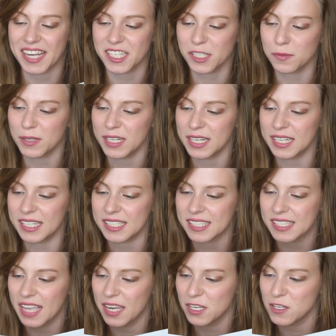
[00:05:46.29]
I just wanted to
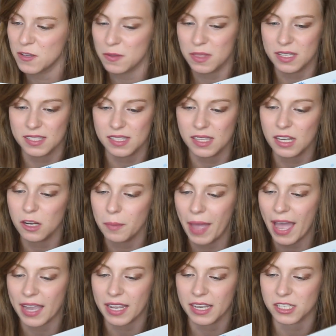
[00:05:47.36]
send you this little
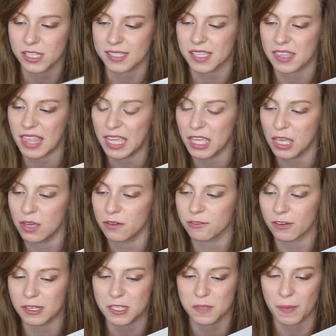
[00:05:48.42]
package as a thank you
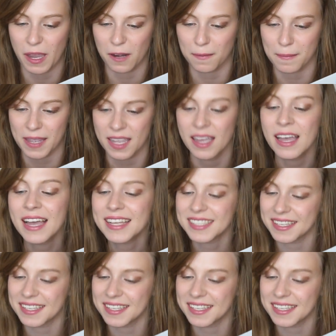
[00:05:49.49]
for inspiring me